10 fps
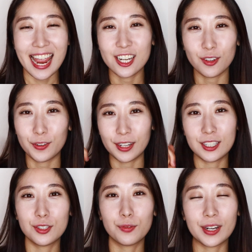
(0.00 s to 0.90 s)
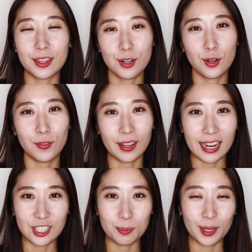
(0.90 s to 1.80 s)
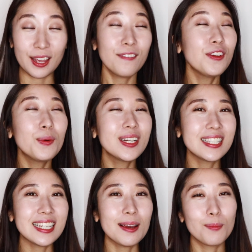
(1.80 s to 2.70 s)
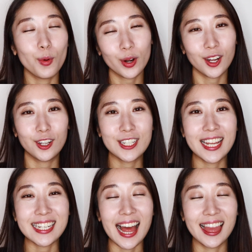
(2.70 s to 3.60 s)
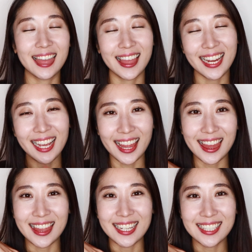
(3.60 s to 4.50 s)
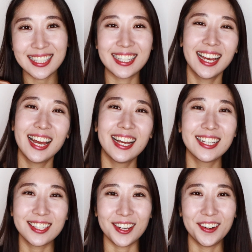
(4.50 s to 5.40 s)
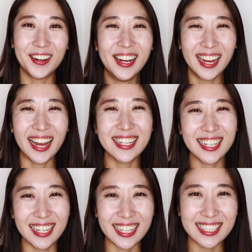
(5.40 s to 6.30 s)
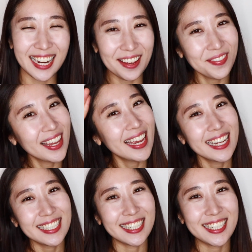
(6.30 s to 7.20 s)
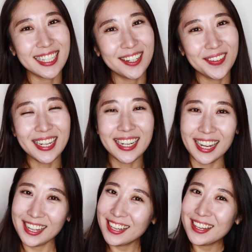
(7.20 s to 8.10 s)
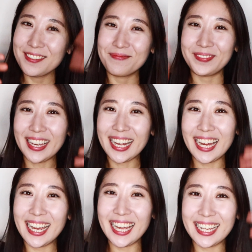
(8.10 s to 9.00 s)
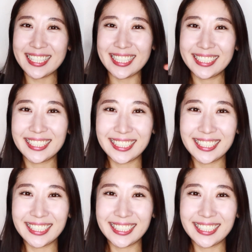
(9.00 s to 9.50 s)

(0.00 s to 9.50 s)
And don't forget to ring the notification bell if you want to see more content like these. So until next time, cheers to a good week. Bye guys!